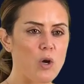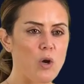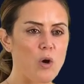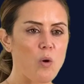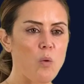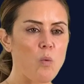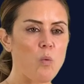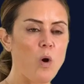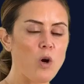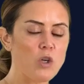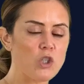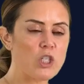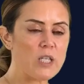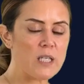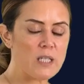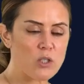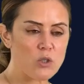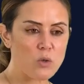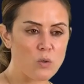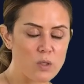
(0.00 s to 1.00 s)
what she
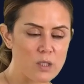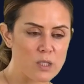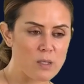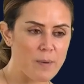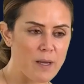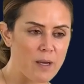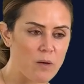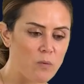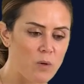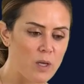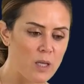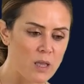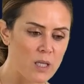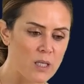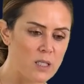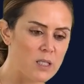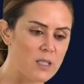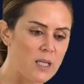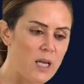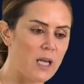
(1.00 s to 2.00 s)
talks about in
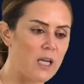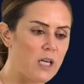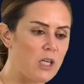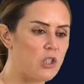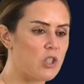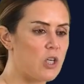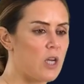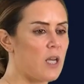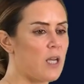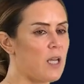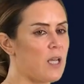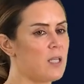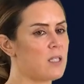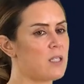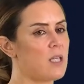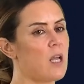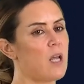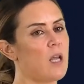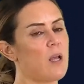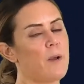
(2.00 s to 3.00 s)
this stage is
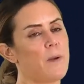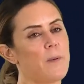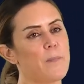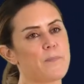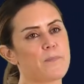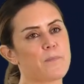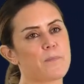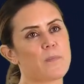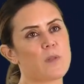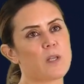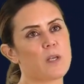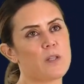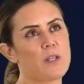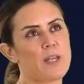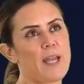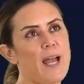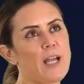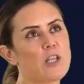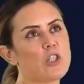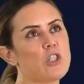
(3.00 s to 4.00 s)
the
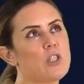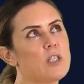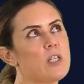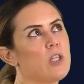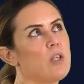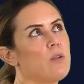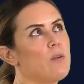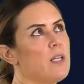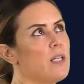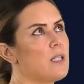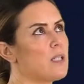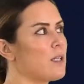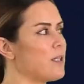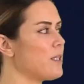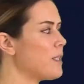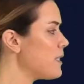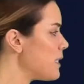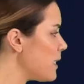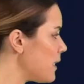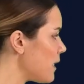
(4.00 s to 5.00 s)
actions that you need to
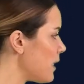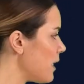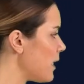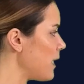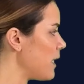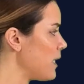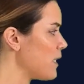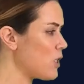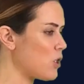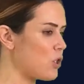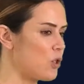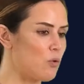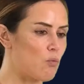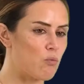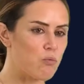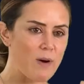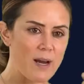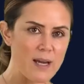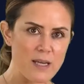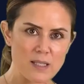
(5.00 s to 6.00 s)
consider is to
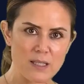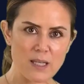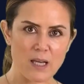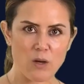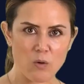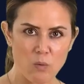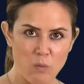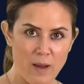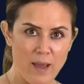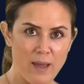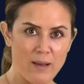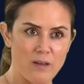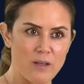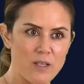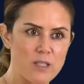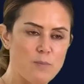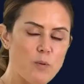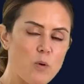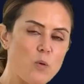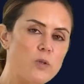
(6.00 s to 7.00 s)
raise that
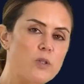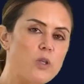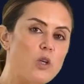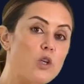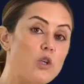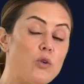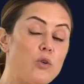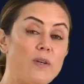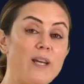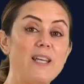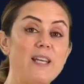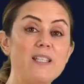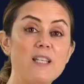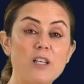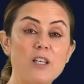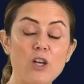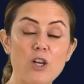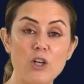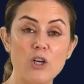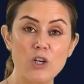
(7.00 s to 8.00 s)
awareness, but also create
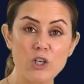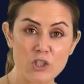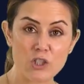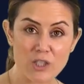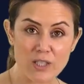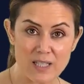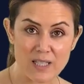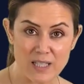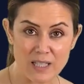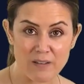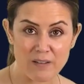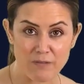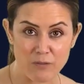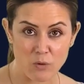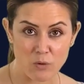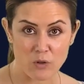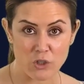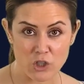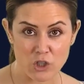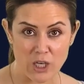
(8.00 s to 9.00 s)
an urgency
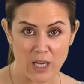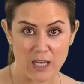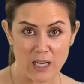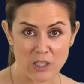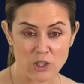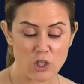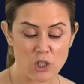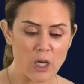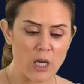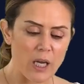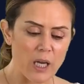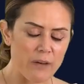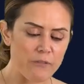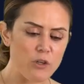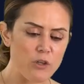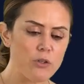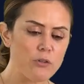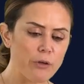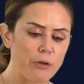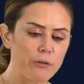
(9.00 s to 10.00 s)
for the change. If
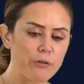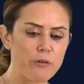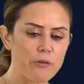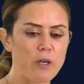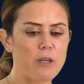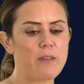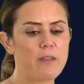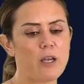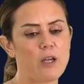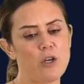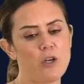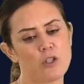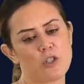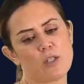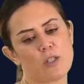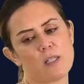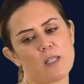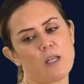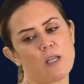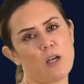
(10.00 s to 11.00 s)
you don't create that
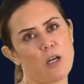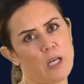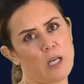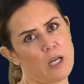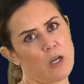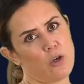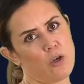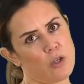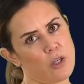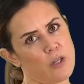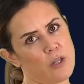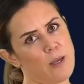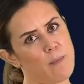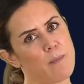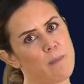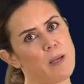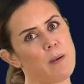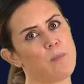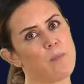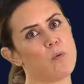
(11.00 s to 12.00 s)
urgency early on, then
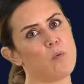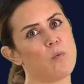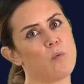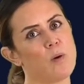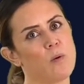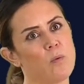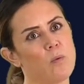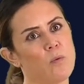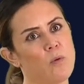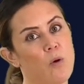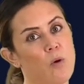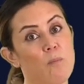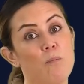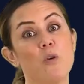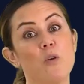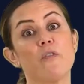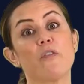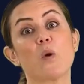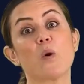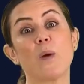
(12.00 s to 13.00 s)
people will not
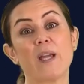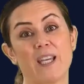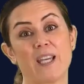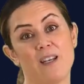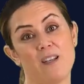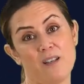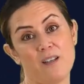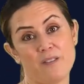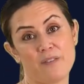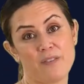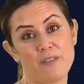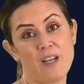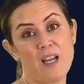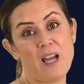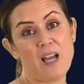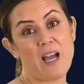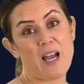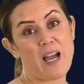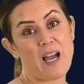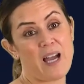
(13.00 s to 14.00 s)
move quick enough.
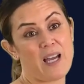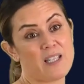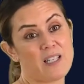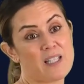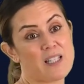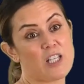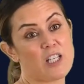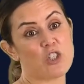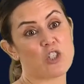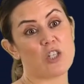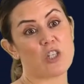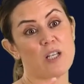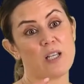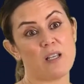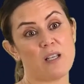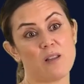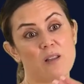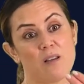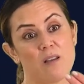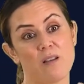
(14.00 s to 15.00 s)
And
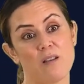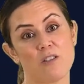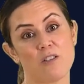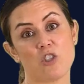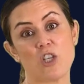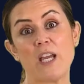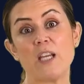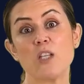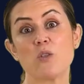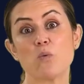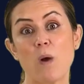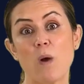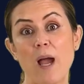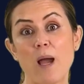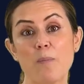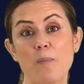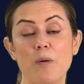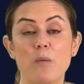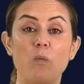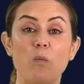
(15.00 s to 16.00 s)
essentially the change will
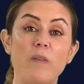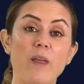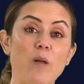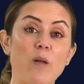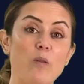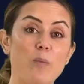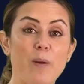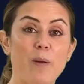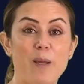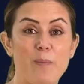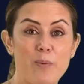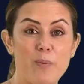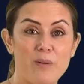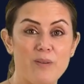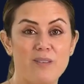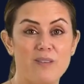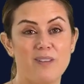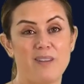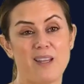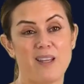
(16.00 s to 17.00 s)
happen without the people,
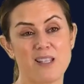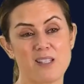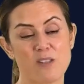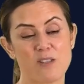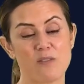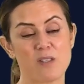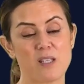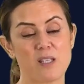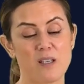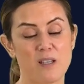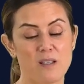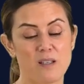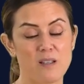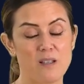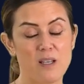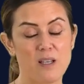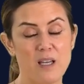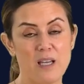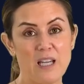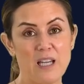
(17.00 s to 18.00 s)
and that's obviously
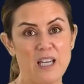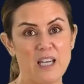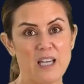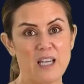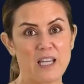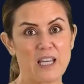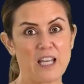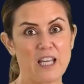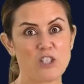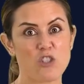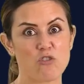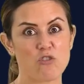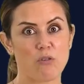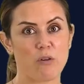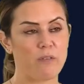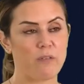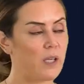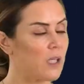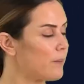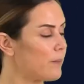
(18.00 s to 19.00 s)

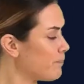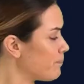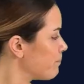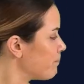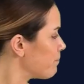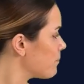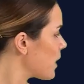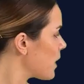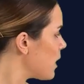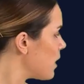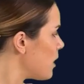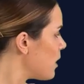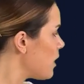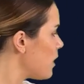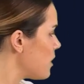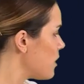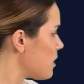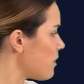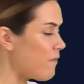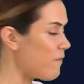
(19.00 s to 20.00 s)
catastrophic.
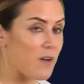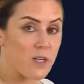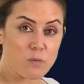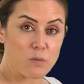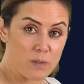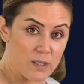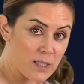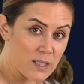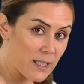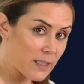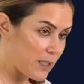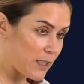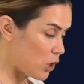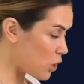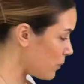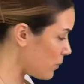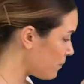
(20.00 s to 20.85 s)
So first one, stagnation.